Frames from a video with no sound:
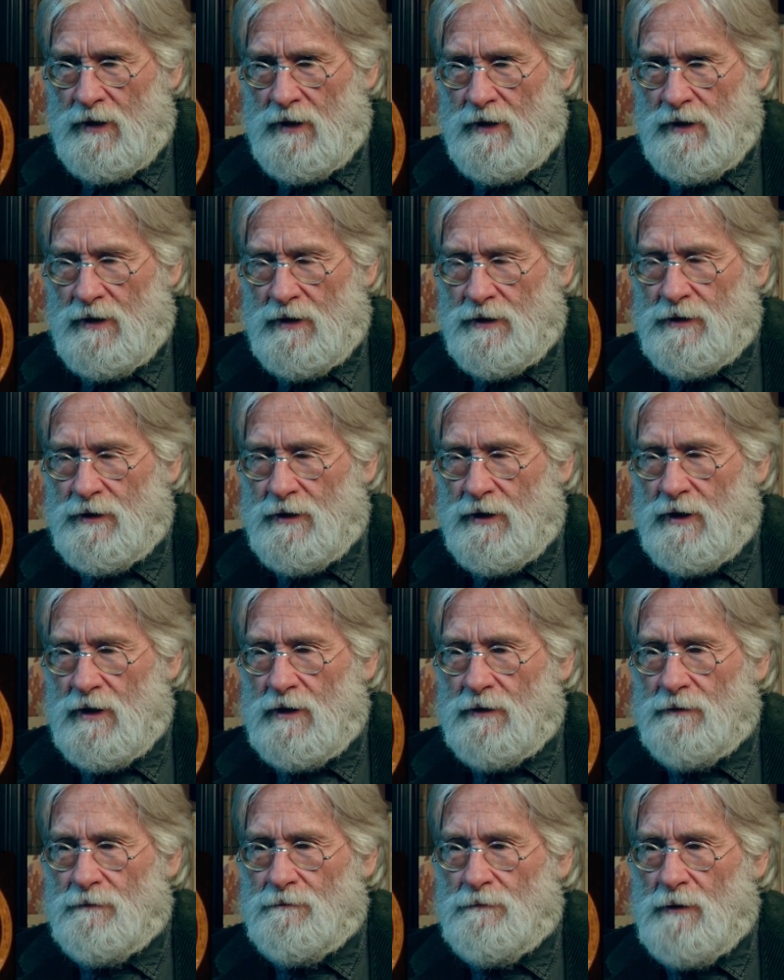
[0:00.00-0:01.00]
And
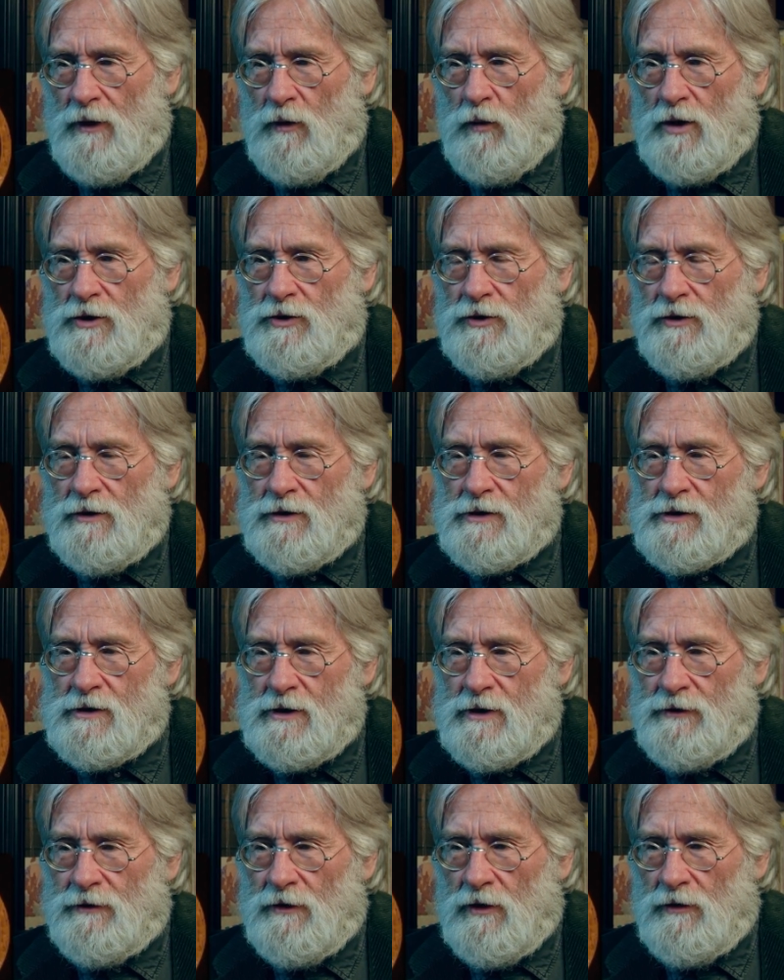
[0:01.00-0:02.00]
uh, but what you can
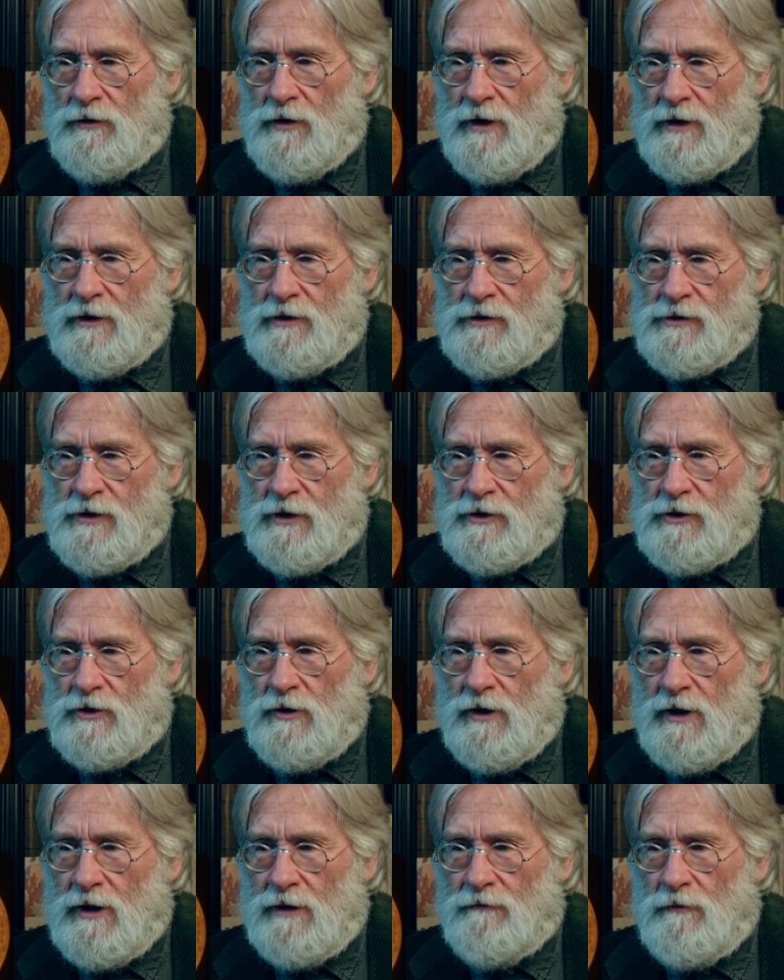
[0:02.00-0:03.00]
see though then is that you
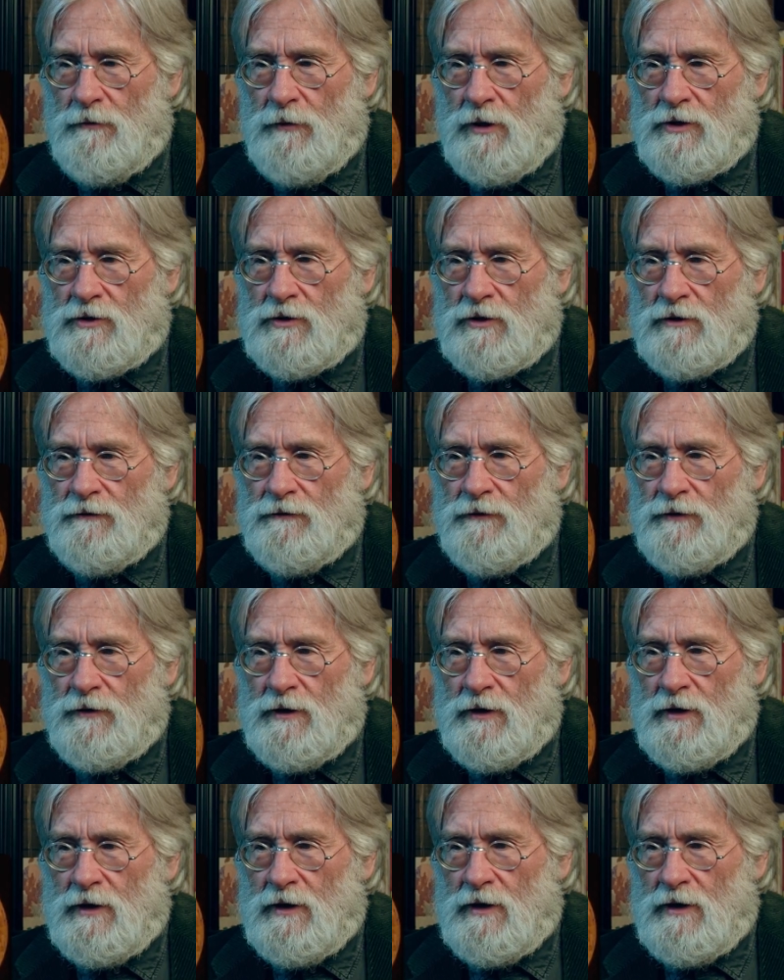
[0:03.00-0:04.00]
have a bunch of
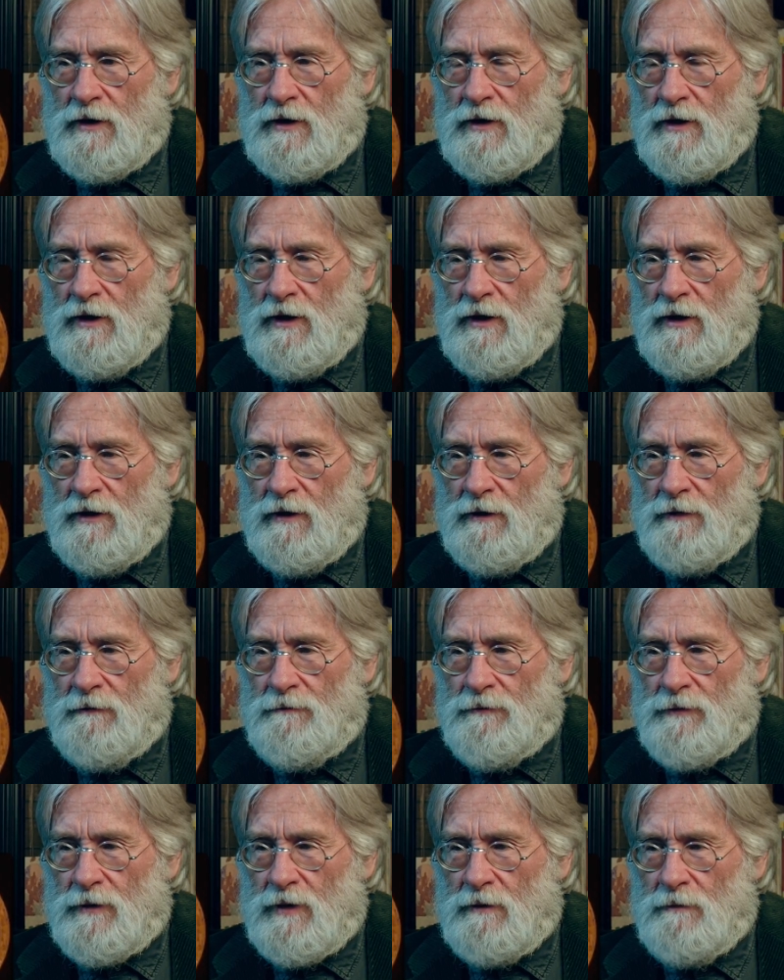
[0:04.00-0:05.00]
uh,
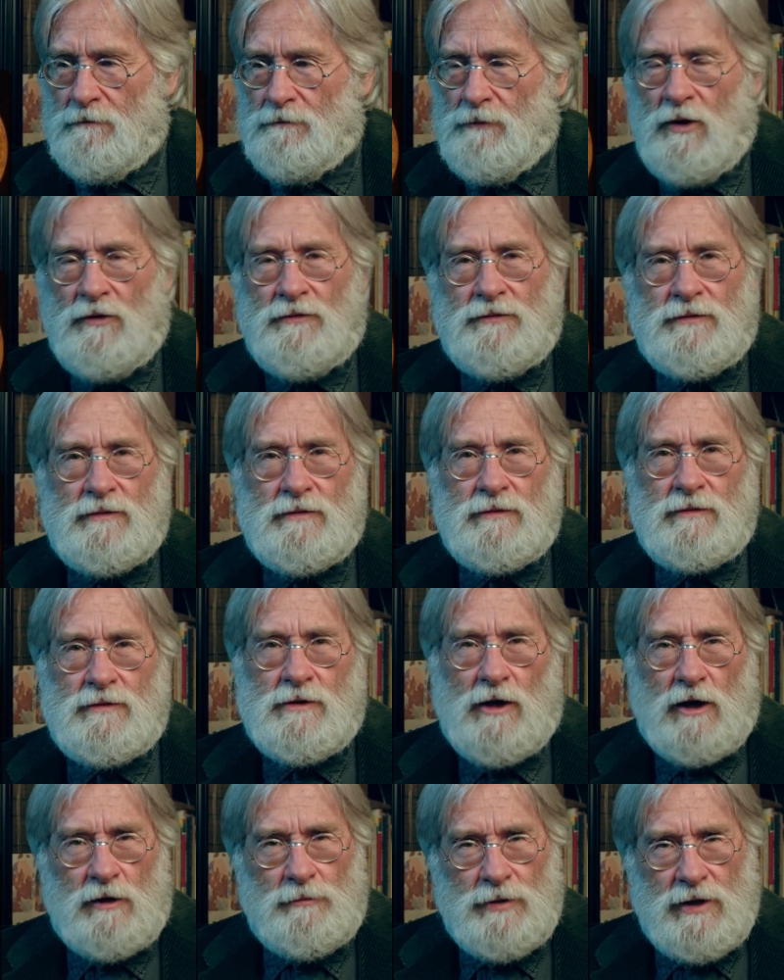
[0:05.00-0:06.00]
both
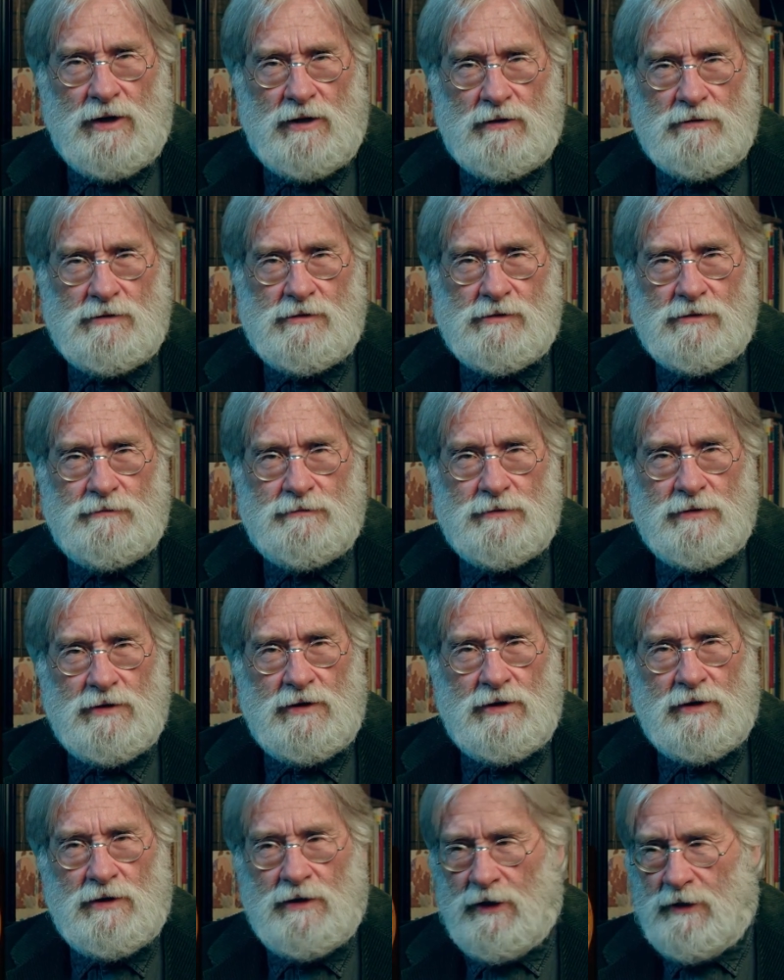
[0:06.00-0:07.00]
dark patterns
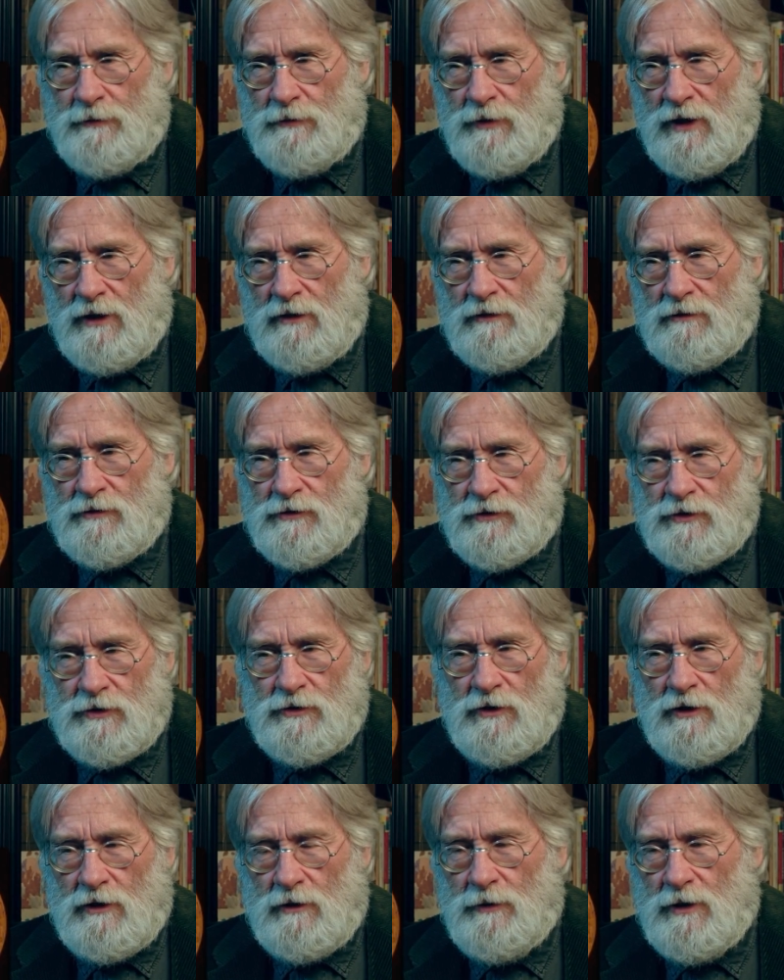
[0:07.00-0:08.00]
and light patterns to
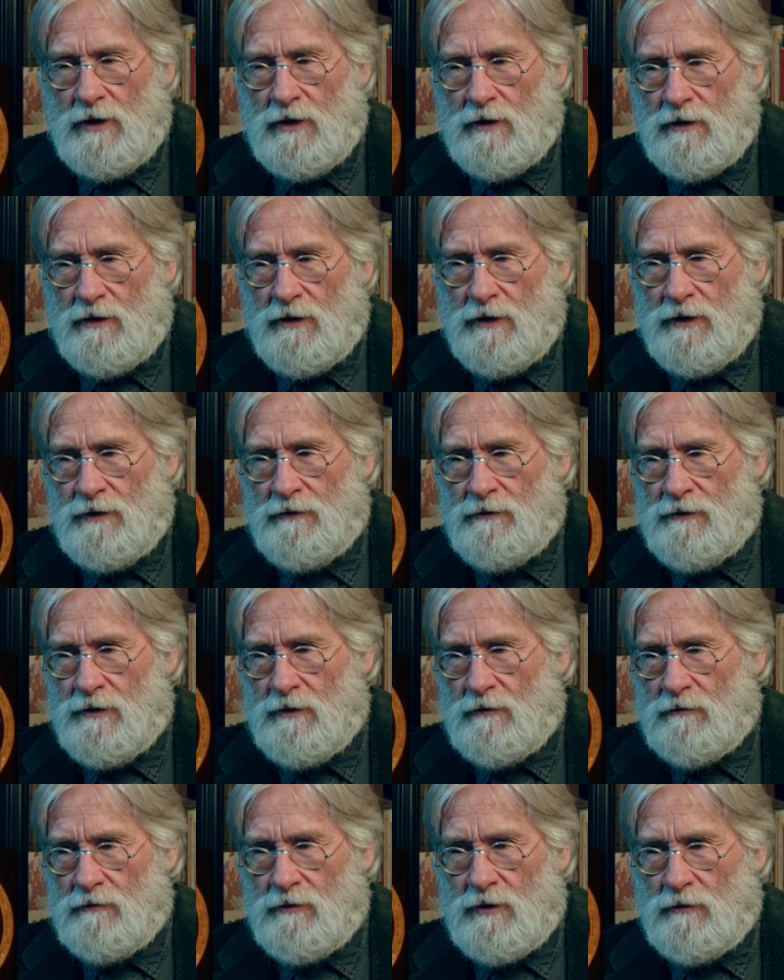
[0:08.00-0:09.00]
talk about, and
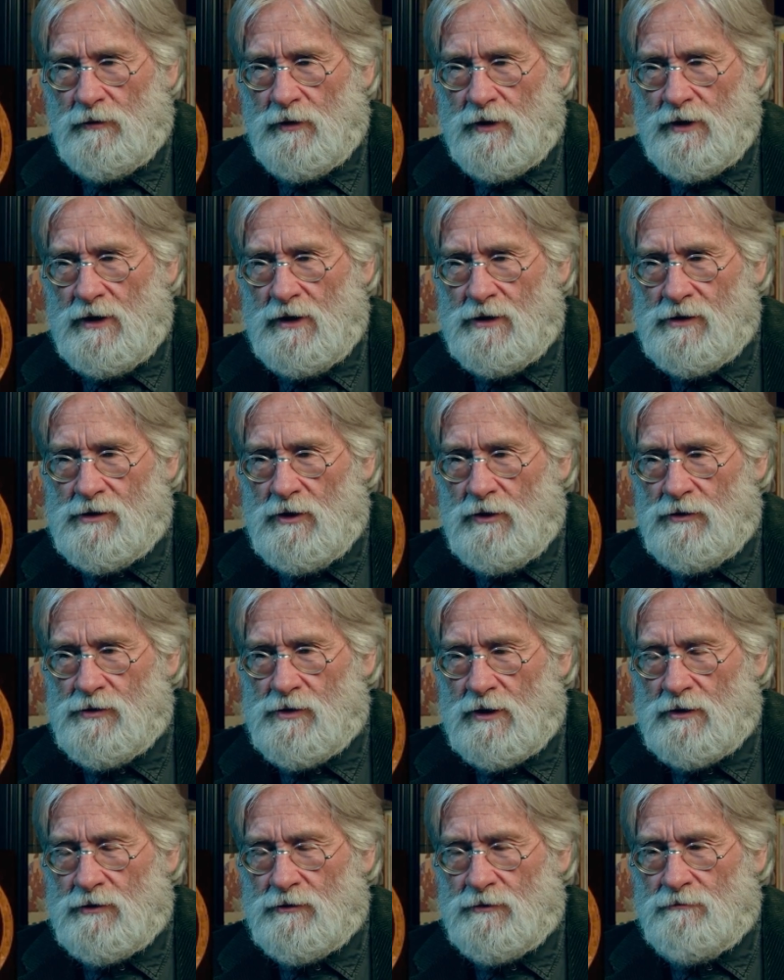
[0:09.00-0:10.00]
there there really is no
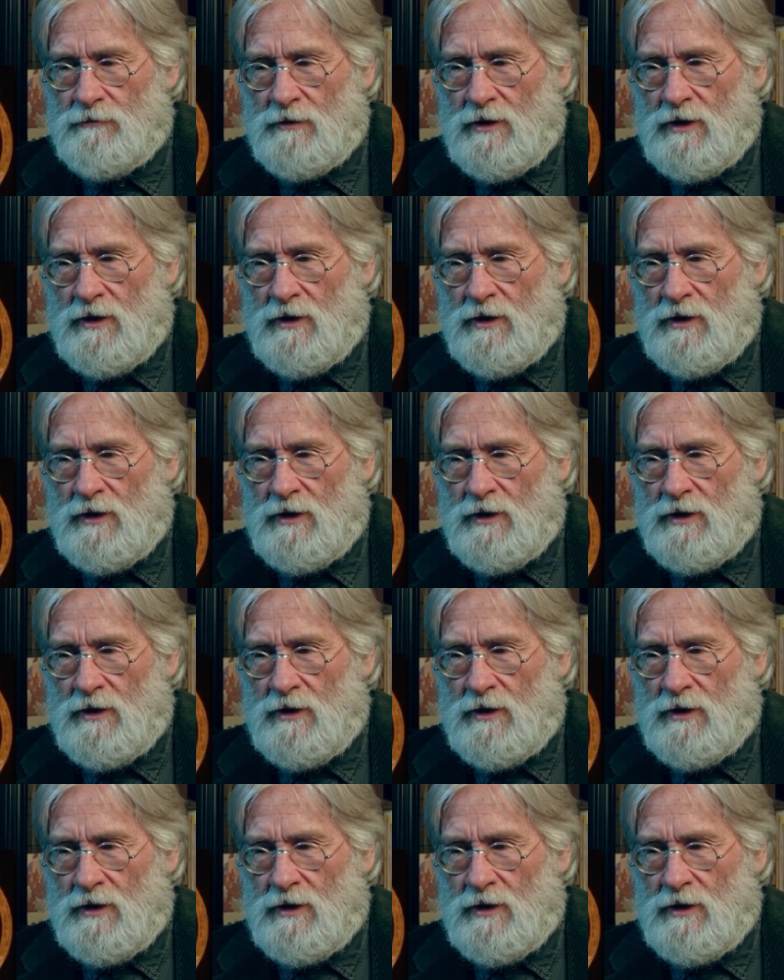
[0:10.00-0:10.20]
such